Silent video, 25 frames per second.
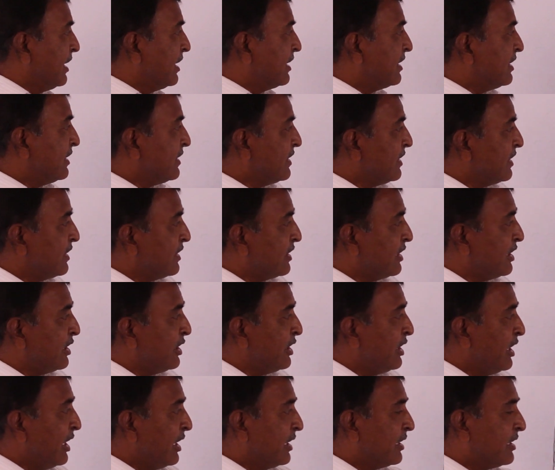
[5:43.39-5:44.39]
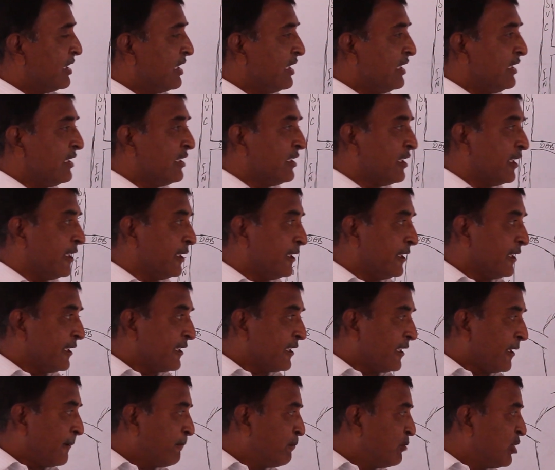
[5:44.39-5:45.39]
This is the three
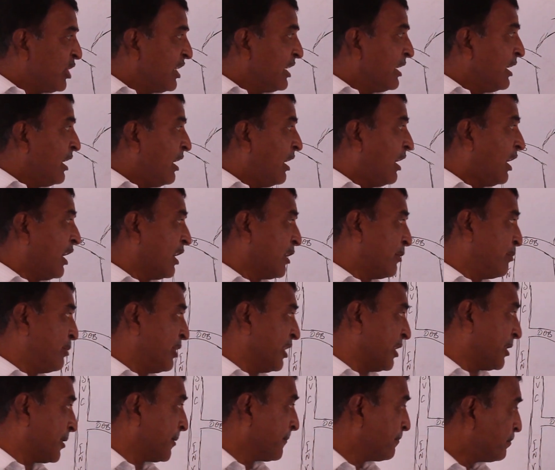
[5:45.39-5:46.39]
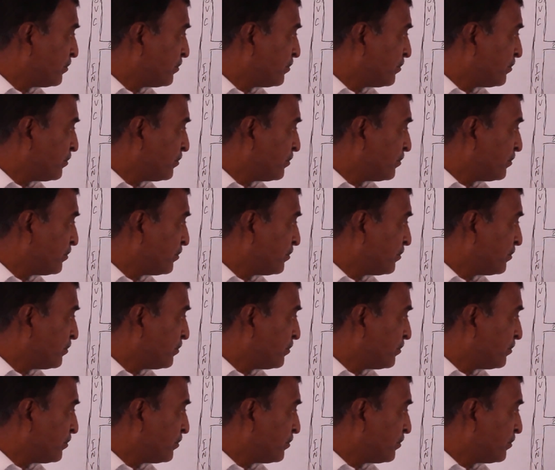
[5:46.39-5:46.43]
stages of the heartbeat.